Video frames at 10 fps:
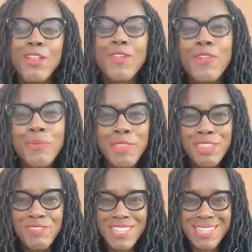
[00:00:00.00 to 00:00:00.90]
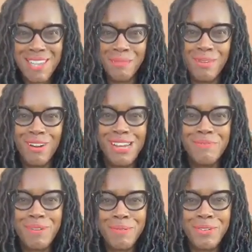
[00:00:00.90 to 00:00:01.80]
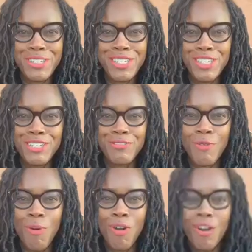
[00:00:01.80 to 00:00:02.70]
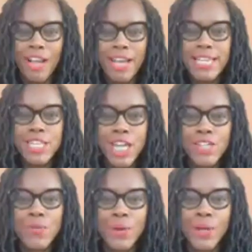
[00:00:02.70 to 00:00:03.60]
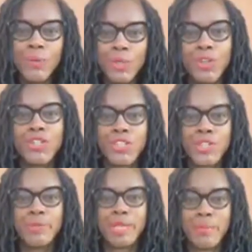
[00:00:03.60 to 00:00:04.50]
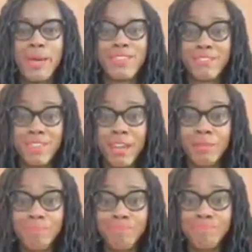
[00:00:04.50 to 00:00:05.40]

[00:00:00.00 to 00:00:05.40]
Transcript: throughout the month of December in preparation for January, when you're going to start making passive income.